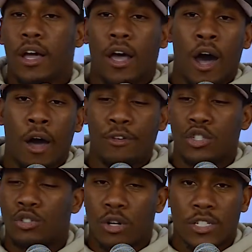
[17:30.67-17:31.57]
If he's
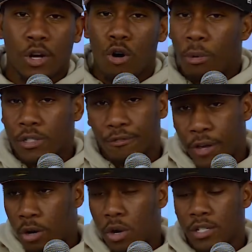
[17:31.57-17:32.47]
just going to take a whole bunch of
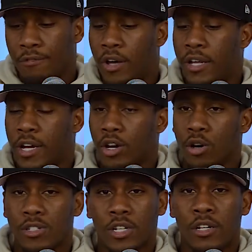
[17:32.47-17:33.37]
fadeaways, I feel like that
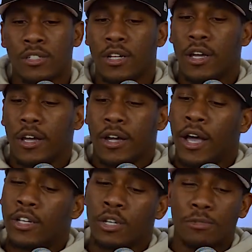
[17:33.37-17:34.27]
hurts us
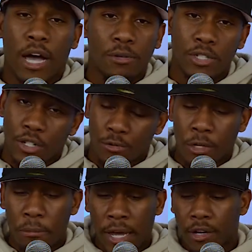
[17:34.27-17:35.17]
because sometimes he doesn't really
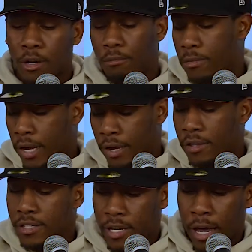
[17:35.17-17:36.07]
make them. Like in
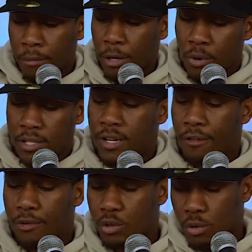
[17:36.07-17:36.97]
this game, he went 10
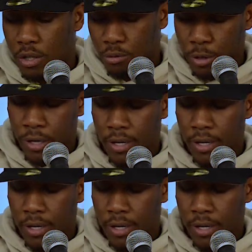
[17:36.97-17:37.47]
for 23.